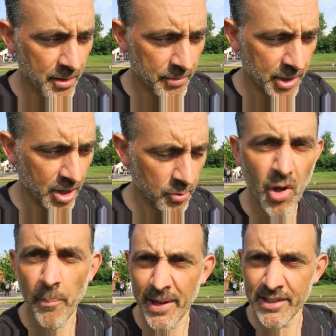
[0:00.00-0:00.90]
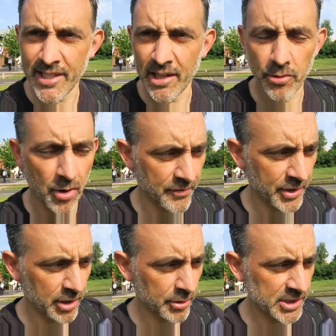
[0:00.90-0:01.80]
because we've got Penn and Teller
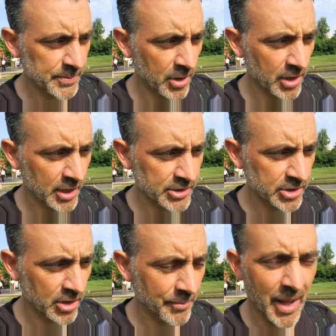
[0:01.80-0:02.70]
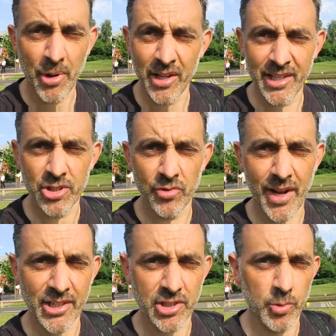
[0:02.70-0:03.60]
arriving and doing a spot at lunchtime. And my initial
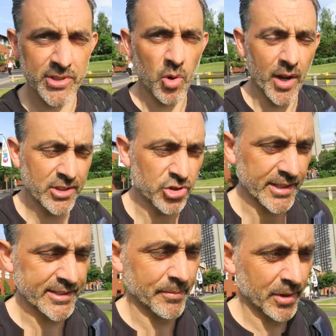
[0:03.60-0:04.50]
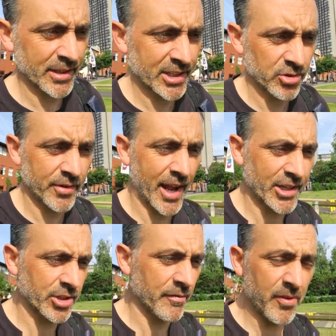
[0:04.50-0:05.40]
reaction was quite interesting. My initial
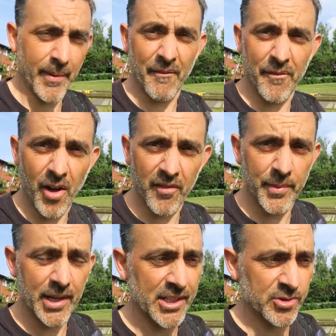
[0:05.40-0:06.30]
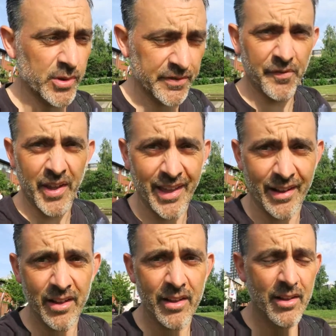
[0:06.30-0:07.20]
reaction for about 5 minutes was fear,